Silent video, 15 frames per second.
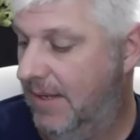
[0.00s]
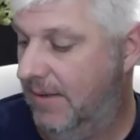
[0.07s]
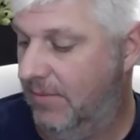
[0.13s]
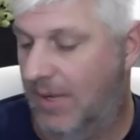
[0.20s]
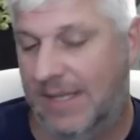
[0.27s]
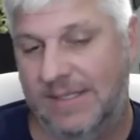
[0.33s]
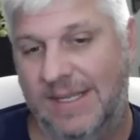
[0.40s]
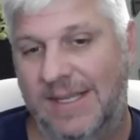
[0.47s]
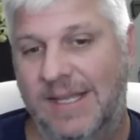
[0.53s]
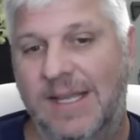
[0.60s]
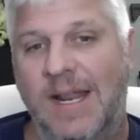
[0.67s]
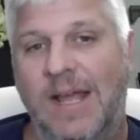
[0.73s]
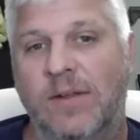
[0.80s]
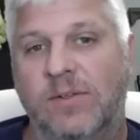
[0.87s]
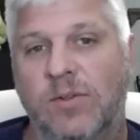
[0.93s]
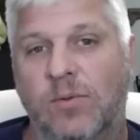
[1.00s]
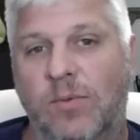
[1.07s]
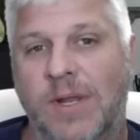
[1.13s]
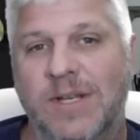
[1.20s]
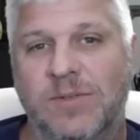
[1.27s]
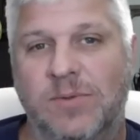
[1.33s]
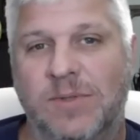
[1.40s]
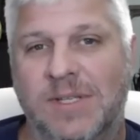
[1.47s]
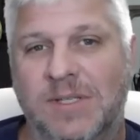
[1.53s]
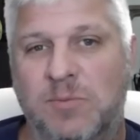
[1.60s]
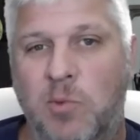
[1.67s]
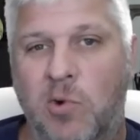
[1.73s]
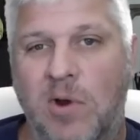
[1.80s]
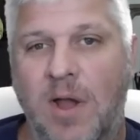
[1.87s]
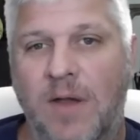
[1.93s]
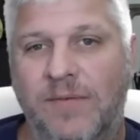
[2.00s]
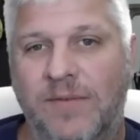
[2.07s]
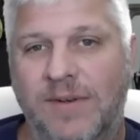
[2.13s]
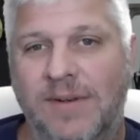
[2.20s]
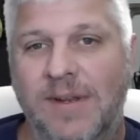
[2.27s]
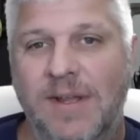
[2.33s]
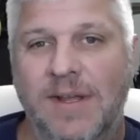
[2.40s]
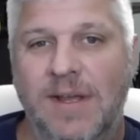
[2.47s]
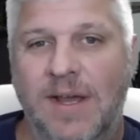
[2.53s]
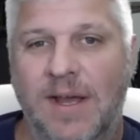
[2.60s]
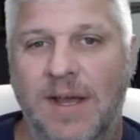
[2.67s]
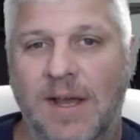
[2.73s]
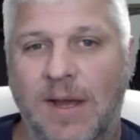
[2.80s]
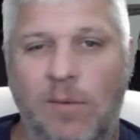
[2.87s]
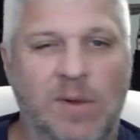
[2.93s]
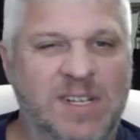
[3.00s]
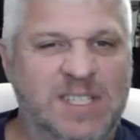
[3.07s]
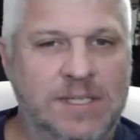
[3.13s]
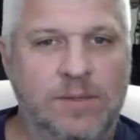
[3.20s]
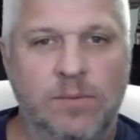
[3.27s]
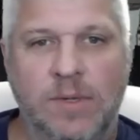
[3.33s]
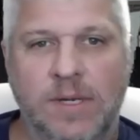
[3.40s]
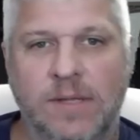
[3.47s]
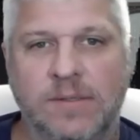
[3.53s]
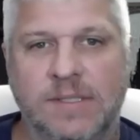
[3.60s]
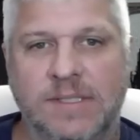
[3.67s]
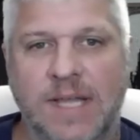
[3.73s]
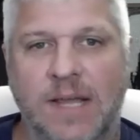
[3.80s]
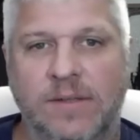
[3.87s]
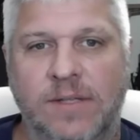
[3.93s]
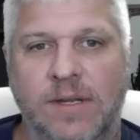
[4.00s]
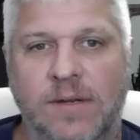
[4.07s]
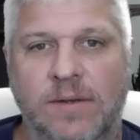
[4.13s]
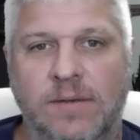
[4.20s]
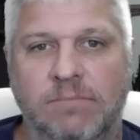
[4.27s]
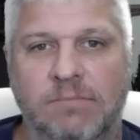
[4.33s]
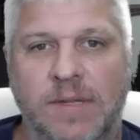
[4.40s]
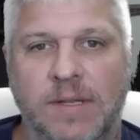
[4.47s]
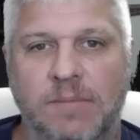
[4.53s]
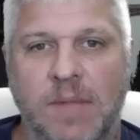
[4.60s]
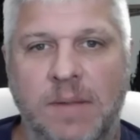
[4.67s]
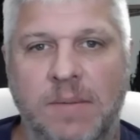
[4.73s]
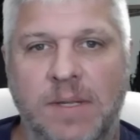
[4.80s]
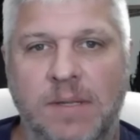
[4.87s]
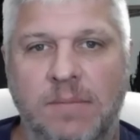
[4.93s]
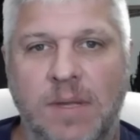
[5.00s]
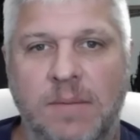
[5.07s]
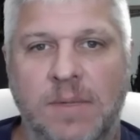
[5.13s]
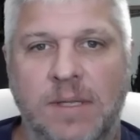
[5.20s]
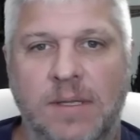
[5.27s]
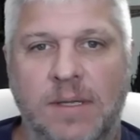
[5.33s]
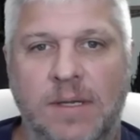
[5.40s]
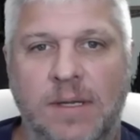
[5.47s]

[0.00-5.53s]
as I get out to the range with this more often, I want to see what else is out there and maybe